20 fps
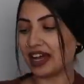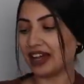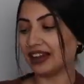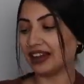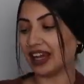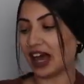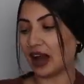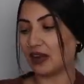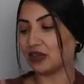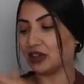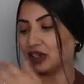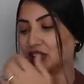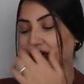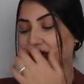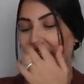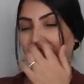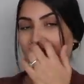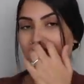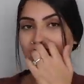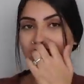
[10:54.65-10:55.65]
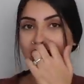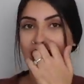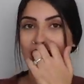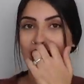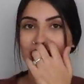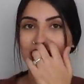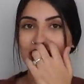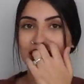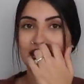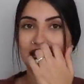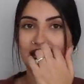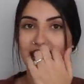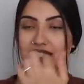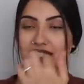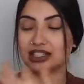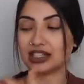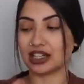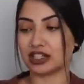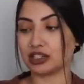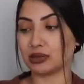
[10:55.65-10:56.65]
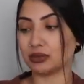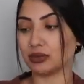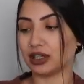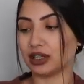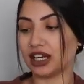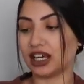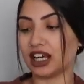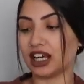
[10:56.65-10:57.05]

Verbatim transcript: lavender lately. I just think it's such a pretty